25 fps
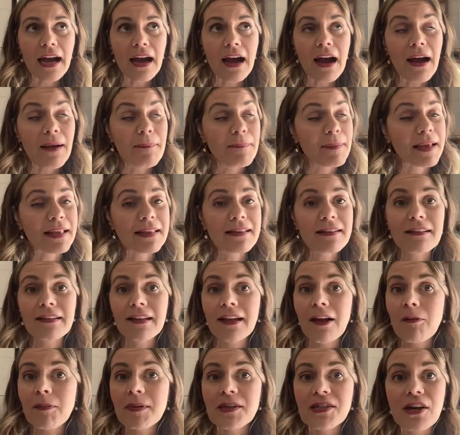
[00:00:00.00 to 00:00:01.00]

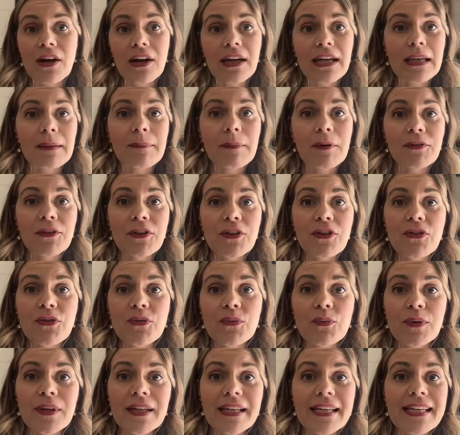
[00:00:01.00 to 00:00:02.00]
basically, I'll be talking about the
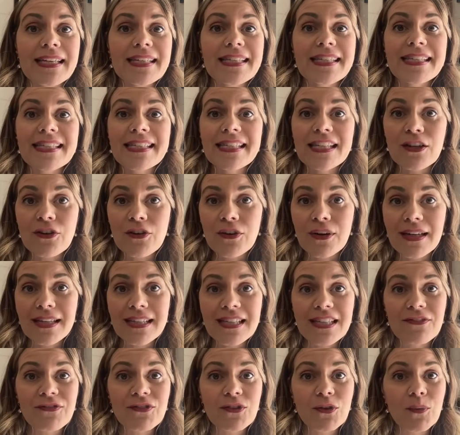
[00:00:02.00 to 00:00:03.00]
three
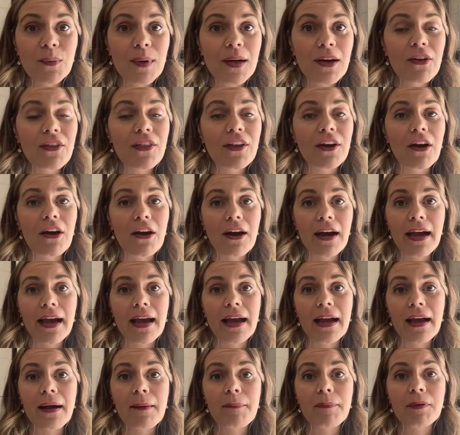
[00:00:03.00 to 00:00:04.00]
secrets, if you will, that
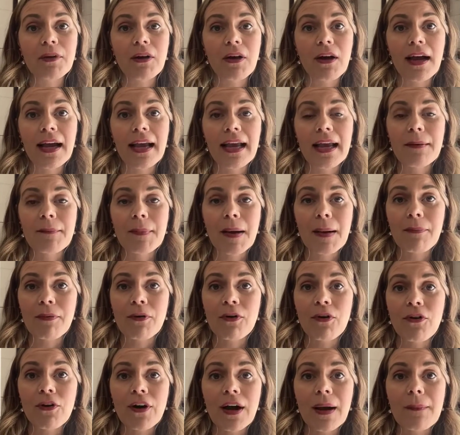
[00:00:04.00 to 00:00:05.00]
I apply in my
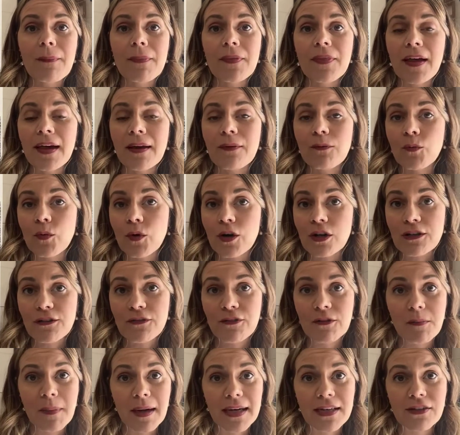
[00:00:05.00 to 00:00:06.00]
program that worked
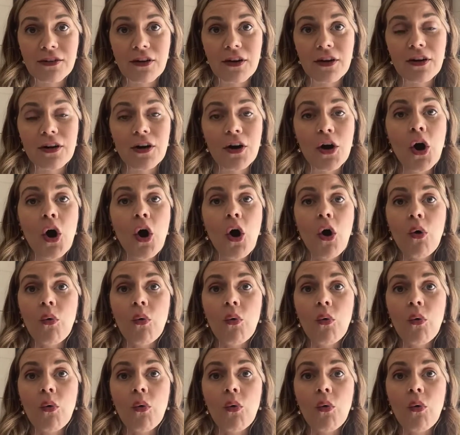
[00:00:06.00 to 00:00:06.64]
for my daughter,